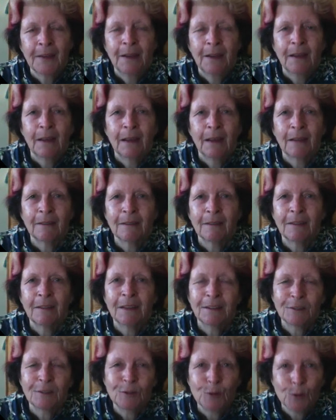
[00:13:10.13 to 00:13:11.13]
and the
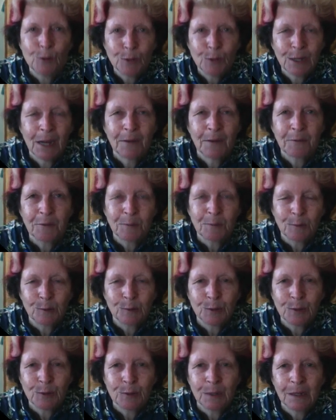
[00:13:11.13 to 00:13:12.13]
things that you're comfortable
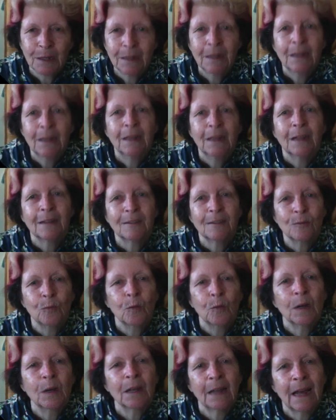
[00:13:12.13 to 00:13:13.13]
doing, as
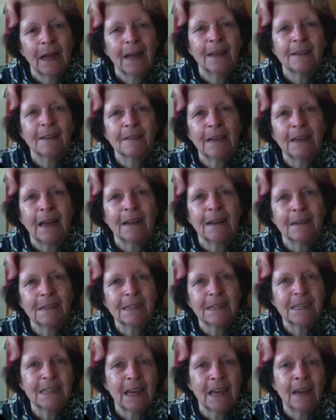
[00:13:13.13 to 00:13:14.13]
well as
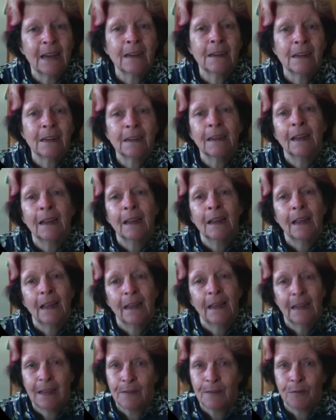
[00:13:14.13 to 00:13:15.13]
understanding,
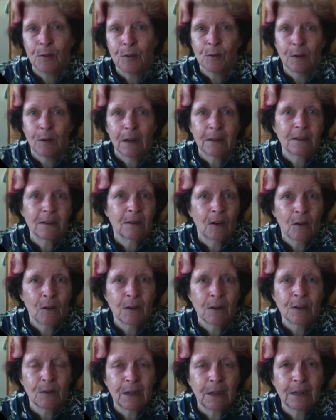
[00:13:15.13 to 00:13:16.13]
if you are
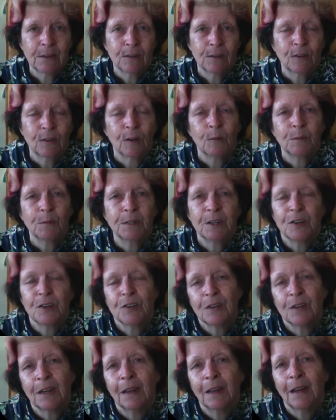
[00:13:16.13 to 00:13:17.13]
going to enter a
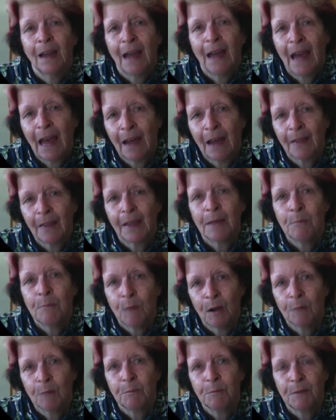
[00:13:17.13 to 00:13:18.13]
competition, how they
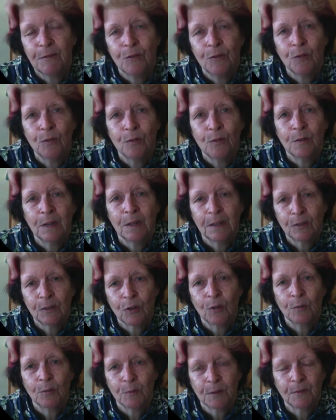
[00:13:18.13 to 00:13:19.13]
might be viewed in
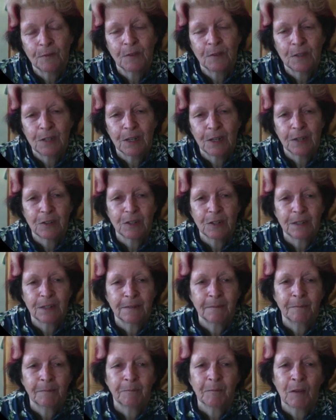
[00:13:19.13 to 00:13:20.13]
terms of the judging
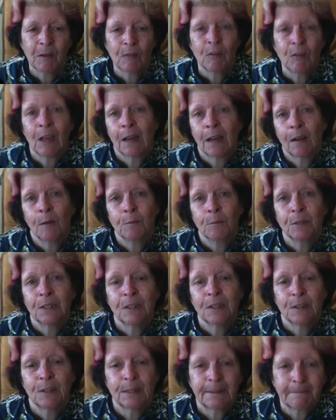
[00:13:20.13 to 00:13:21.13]
of that
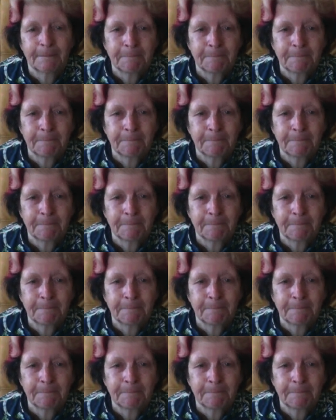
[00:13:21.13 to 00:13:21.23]
competition.